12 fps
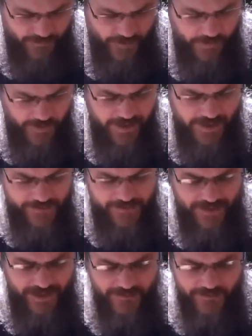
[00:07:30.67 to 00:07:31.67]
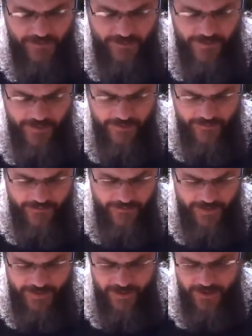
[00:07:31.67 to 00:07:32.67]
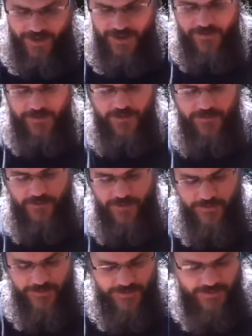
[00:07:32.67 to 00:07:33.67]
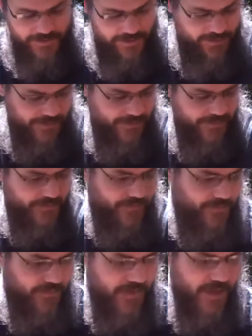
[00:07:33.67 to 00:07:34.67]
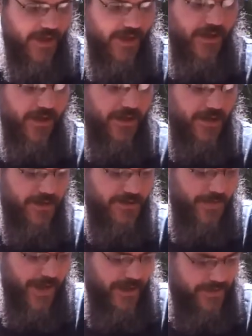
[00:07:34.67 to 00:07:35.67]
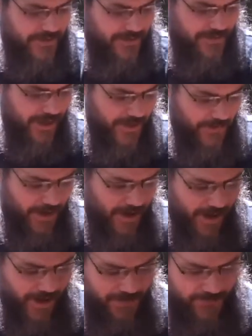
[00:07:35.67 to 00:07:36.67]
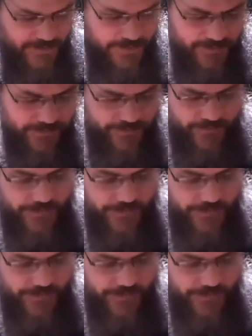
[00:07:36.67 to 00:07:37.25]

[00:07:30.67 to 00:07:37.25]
and want to keep safe on the road from the other road users, this bag is designed to be highly visible